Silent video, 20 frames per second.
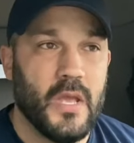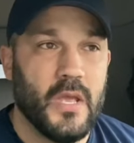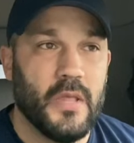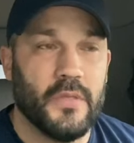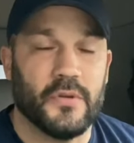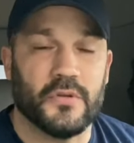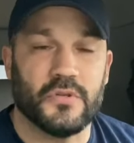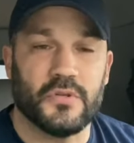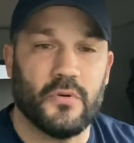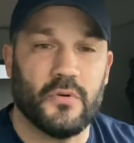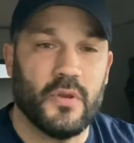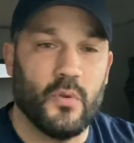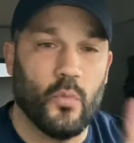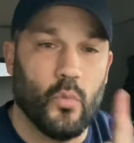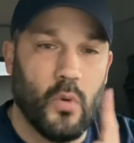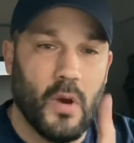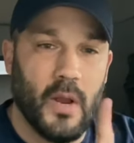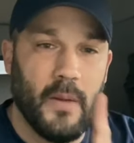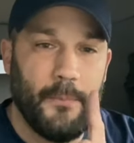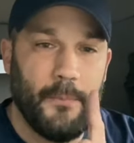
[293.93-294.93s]
There's only
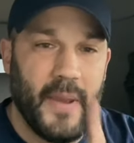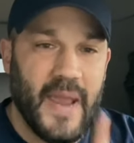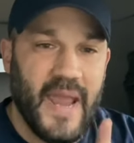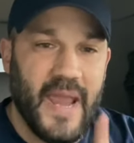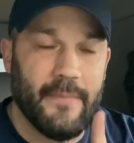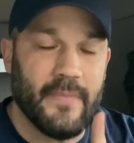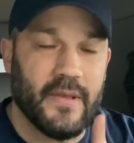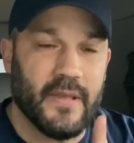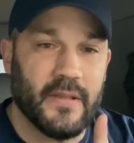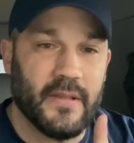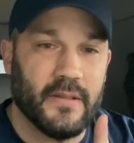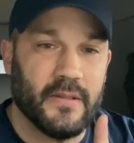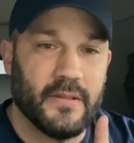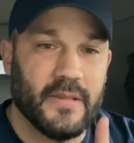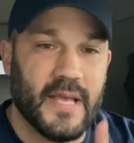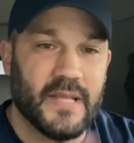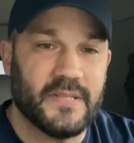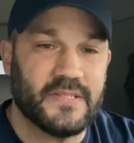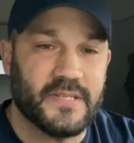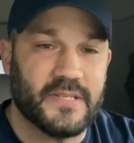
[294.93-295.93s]
one payment
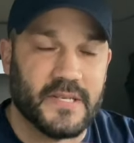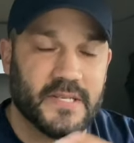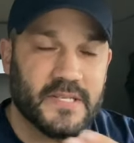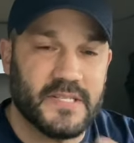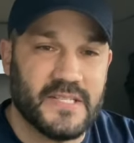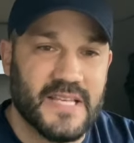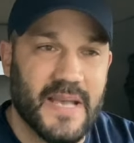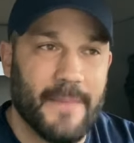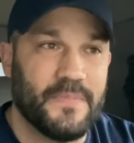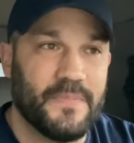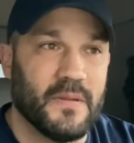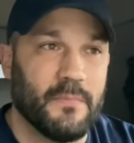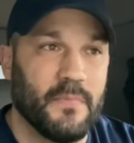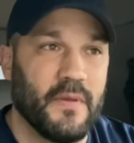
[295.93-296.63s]
that's accepted